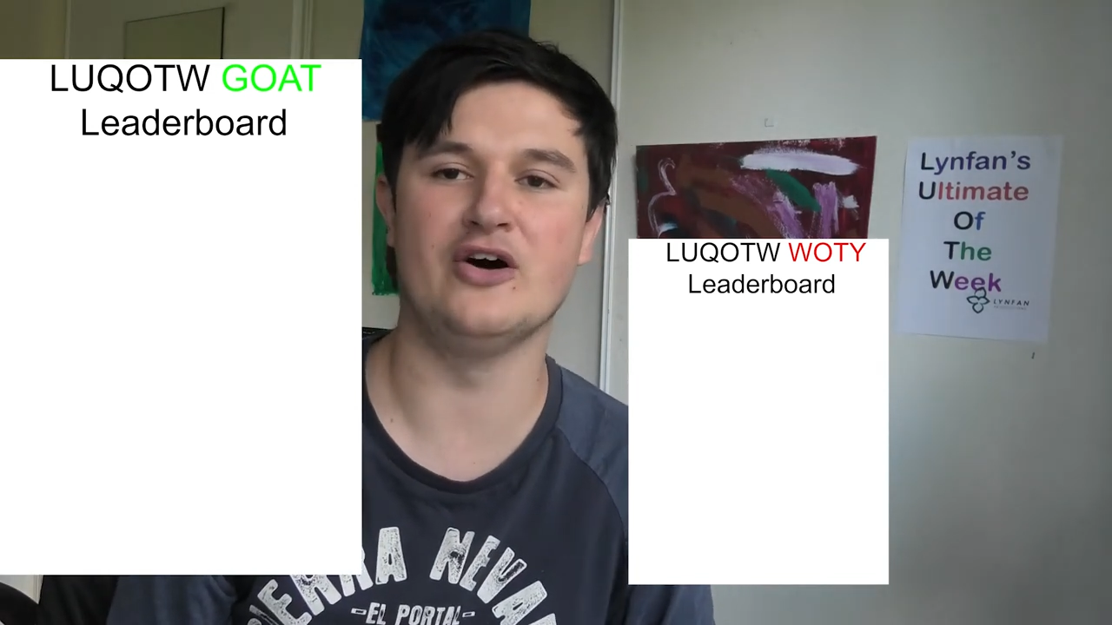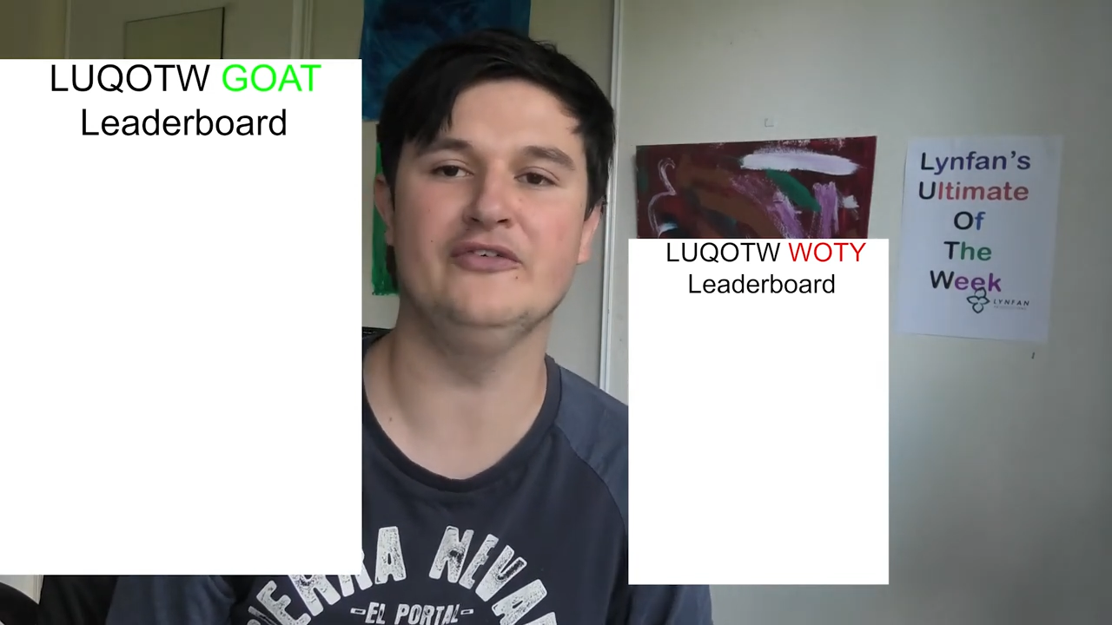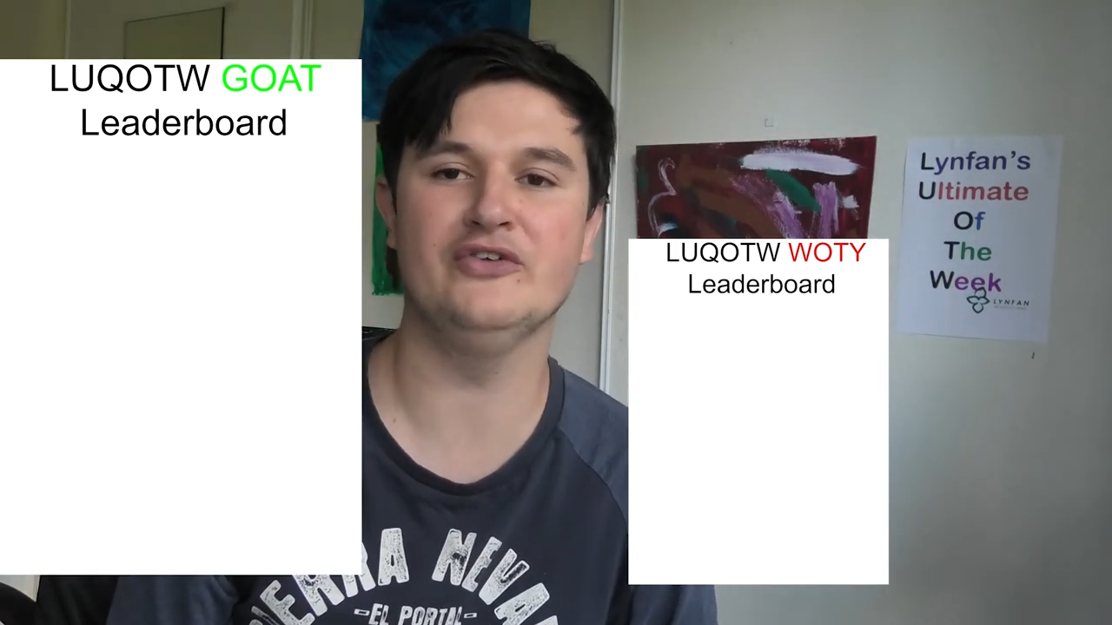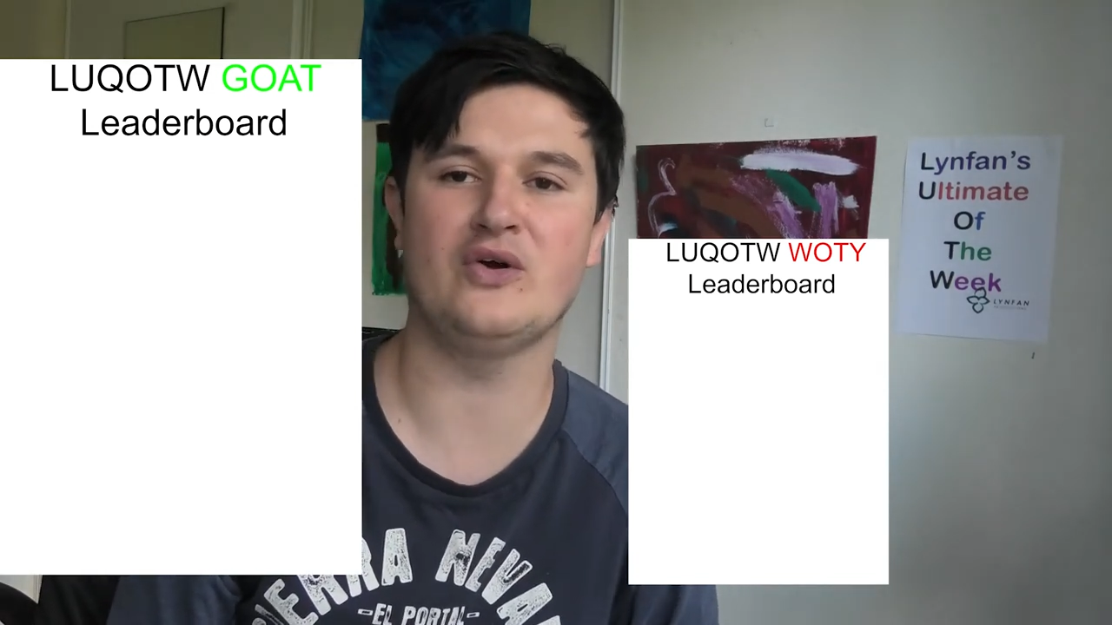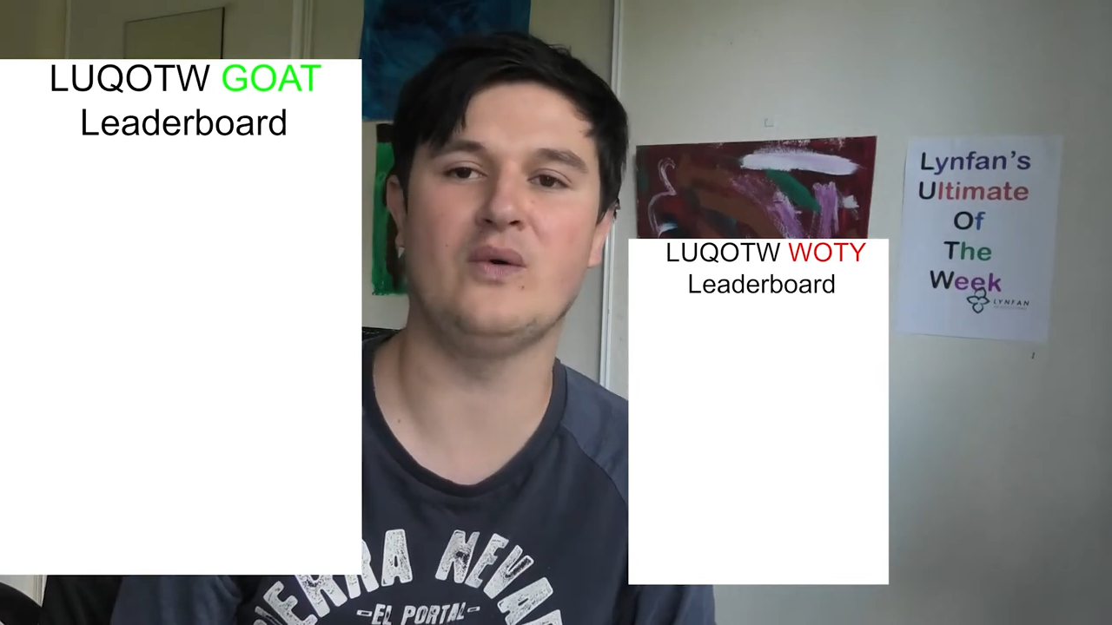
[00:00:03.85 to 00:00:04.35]

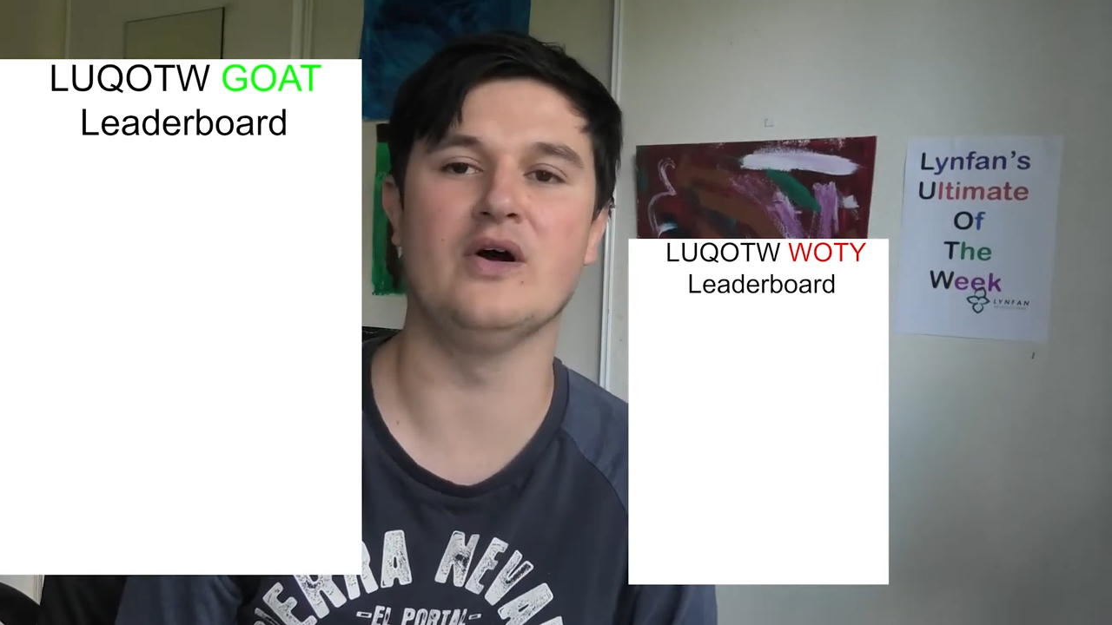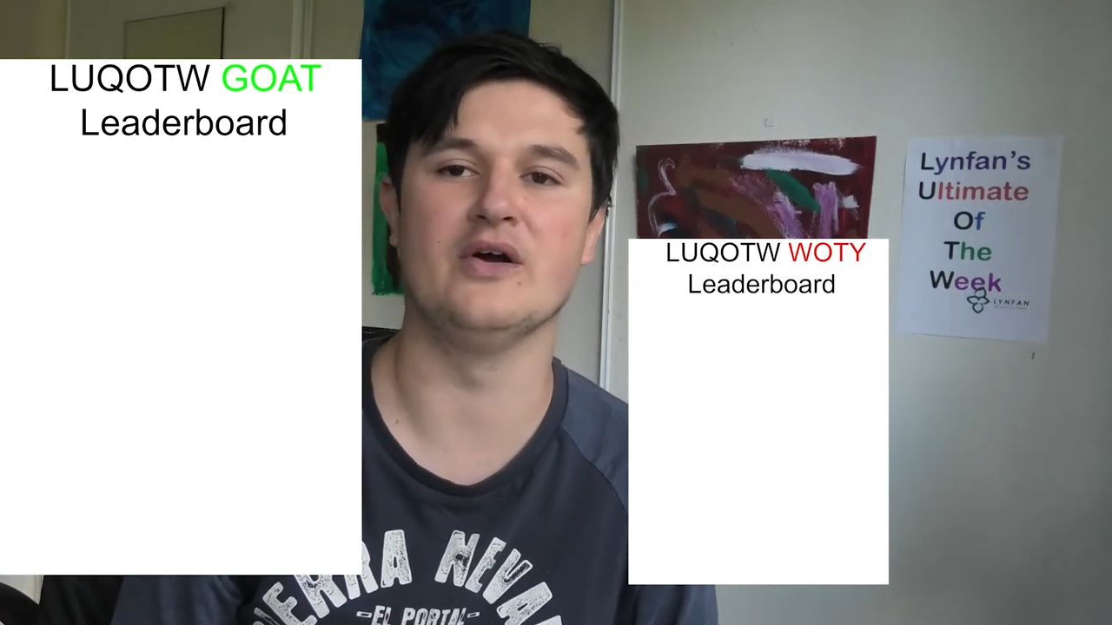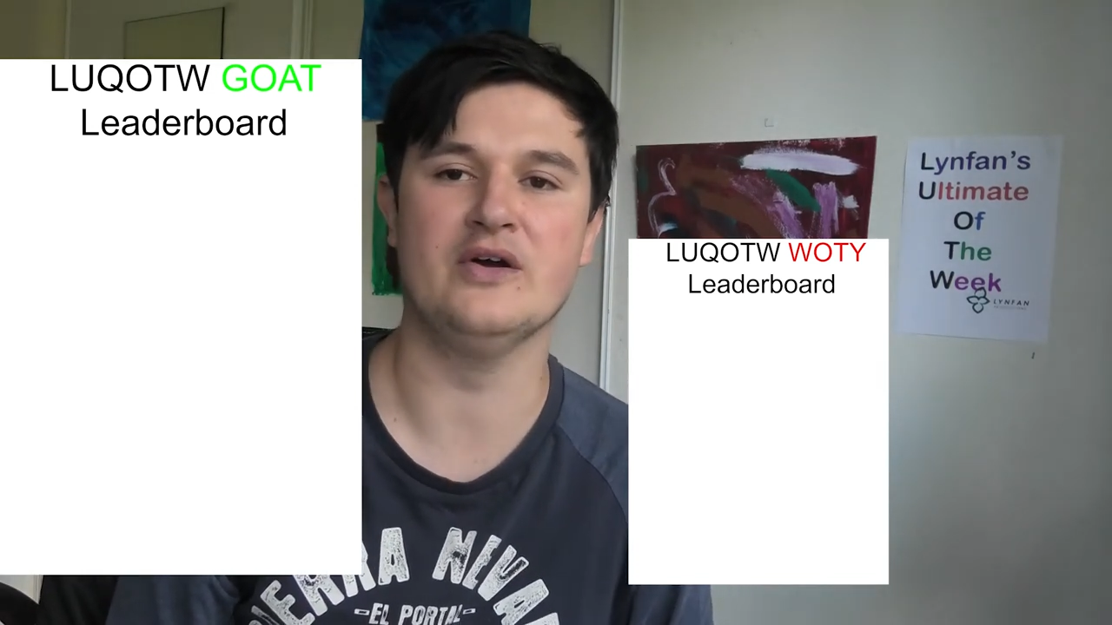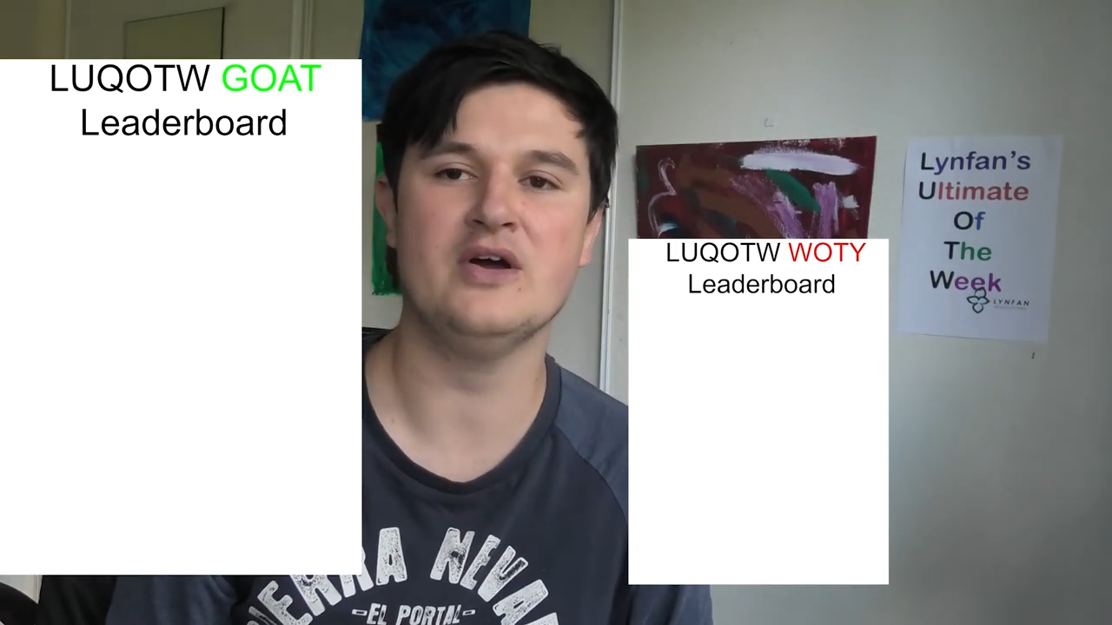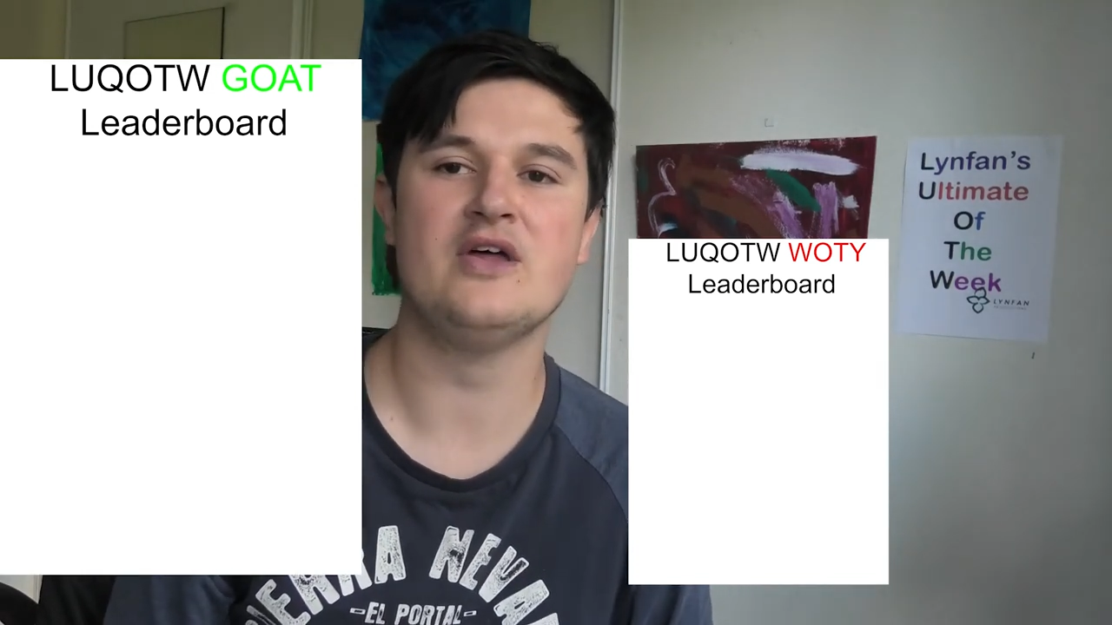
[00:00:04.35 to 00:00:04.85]
of The Quo,